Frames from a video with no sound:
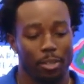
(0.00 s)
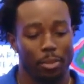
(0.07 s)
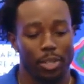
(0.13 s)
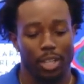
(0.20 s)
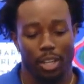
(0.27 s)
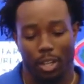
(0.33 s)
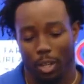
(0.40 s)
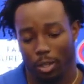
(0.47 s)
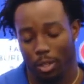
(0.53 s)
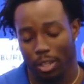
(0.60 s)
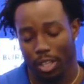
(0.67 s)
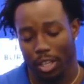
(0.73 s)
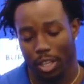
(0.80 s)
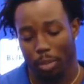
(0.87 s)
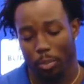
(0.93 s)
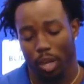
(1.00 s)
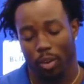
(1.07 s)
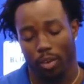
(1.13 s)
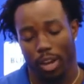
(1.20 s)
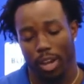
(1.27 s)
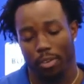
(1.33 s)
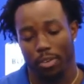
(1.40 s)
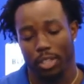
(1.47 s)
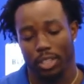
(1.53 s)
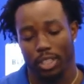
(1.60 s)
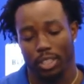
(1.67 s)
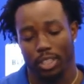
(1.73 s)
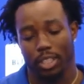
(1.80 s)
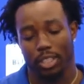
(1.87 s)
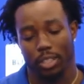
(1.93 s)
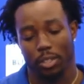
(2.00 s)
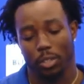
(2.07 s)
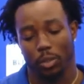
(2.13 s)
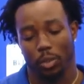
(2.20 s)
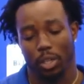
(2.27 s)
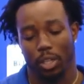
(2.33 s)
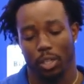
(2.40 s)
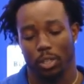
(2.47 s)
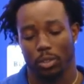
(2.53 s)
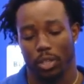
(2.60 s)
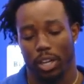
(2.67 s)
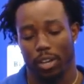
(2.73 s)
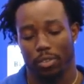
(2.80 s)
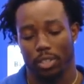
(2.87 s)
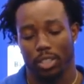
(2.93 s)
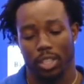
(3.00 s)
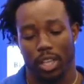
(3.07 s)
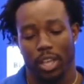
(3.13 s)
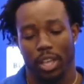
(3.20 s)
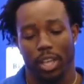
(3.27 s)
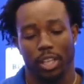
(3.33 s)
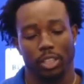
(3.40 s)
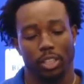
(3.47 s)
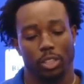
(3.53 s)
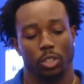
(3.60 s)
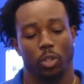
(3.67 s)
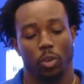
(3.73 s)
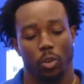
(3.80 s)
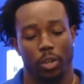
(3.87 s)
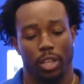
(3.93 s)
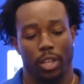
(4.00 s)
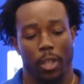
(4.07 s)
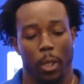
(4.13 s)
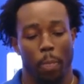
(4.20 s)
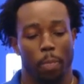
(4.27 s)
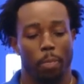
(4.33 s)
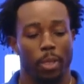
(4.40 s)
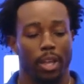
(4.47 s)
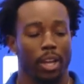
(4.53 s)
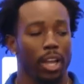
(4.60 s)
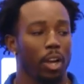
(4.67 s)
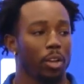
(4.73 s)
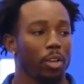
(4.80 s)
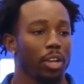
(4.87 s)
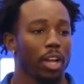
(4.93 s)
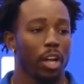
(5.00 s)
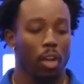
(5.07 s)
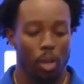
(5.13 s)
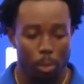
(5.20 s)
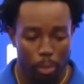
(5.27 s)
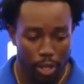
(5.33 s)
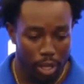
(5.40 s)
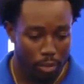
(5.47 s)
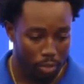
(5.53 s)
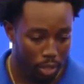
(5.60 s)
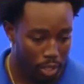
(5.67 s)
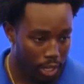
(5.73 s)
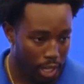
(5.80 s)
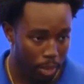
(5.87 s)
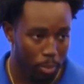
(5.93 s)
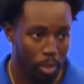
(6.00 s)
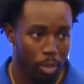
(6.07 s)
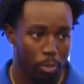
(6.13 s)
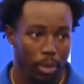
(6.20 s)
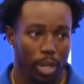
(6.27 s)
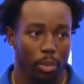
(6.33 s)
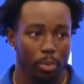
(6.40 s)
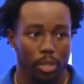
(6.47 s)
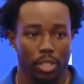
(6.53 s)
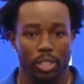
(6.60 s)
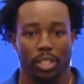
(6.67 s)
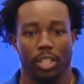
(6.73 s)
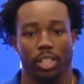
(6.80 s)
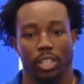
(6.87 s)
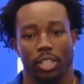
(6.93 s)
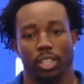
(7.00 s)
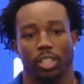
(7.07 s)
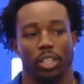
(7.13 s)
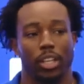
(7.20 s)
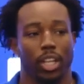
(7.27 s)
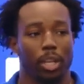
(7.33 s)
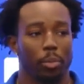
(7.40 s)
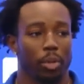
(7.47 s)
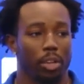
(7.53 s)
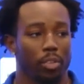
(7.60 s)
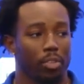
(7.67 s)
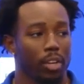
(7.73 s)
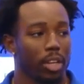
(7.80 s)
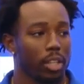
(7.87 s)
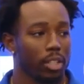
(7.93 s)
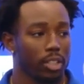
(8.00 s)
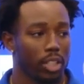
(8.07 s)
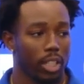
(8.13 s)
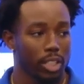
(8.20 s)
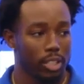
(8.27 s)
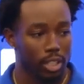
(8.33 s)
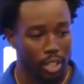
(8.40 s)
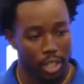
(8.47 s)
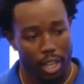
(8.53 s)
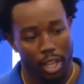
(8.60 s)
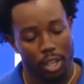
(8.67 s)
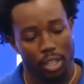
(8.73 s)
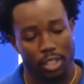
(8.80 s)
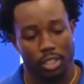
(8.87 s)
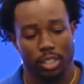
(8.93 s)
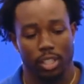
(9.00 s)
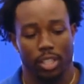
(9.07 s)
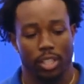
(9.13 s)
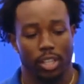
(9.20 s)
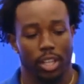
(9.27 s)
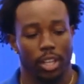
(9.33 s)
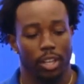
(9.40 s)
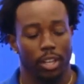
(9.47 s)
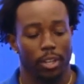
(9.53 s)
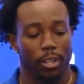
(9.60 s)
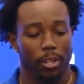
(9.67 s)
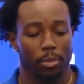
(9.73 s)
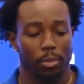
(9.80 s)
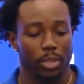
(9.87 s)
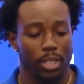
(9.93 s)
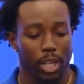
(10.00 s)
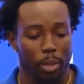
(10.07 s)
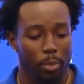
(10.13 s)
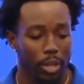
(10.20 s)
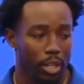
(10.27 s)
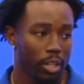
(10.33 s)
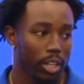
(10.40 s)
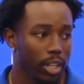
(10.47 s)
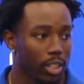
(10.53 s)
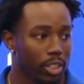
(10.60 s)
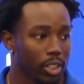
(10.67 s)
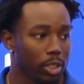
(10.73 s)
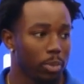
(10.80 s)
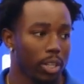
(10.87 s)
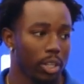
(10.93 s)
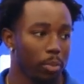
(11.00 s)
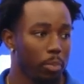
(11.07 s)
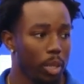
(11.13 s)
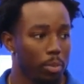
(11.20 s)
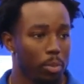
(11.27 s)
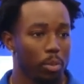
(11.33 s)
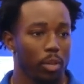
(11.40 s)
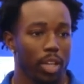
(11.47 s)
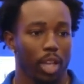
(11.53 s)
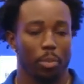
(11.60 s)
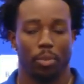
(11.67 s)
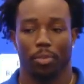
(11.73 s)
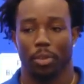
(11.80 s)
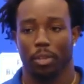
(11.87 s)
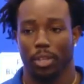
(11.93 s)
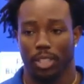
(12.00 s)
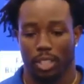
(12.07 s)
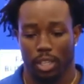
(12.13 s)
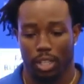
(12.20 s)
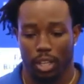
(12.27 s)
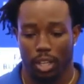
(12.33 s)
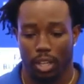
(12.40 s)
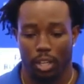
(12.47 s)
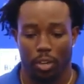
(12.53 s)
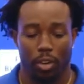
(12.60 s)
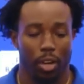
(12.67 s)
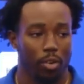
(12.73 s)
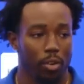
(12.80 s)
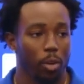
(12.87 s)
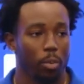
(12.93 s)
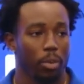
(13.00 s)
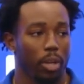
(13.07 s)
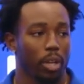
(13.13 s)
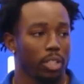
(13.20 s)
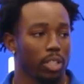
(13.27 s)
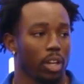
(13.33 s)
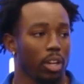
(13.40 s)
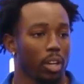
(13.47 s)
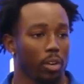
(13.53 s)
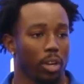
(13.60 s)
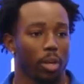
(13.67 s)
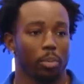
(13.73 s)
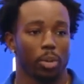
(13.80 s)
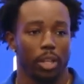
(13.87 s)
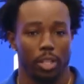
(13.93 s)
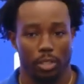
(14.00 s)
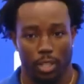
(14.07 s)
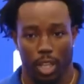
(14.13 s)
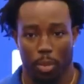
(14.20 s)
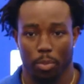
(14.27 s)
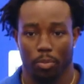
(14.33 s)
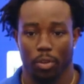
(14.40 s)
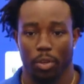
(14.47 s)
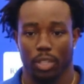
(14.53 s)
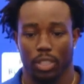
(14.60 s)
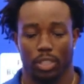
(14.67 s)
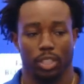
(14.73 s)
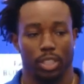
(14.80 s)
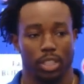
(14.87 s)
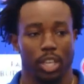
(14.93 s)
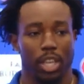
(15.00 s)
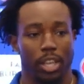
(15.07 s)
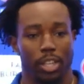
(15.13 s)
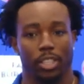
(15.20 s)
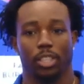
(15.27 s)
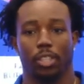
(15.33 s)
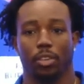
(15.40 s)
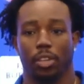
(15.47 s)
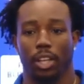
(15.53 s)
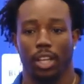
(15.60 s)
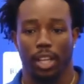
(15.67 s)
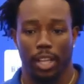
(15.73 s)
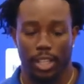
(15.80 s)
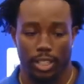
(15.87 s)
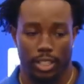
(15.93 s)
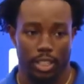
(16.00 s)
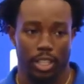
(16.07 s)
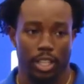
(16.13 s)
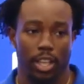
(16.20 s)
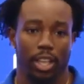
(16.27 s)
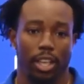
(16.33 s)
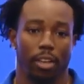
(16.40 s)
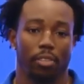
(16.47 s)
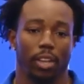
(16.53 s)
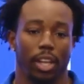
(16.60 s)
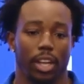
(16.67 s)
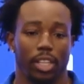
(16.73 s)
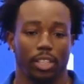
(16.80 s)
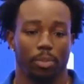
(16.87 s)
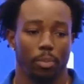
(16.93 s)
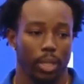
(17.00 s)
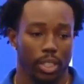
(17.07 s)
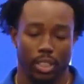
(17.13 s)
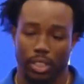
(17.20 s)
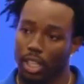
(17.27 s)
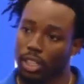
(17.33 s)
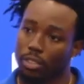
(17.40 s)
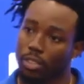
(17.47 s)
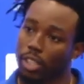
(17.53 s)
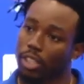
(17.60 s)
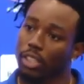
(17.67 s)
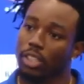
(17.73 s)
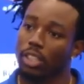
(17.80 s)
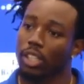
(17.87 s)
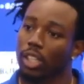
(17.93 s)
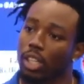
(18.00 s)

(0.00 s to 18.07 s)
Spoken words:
We did a whole thing about rivalries, and Tennessee was one of those rivalries. And just knowing that you're not only playing for the name of your bat, but the name on the front of your jersey, the Gators. And, it's not about us. It's about the people who came before us and all the great role models and all the great players who came before us and just continuing their legacy. I feel like that's the biggest challenge for us.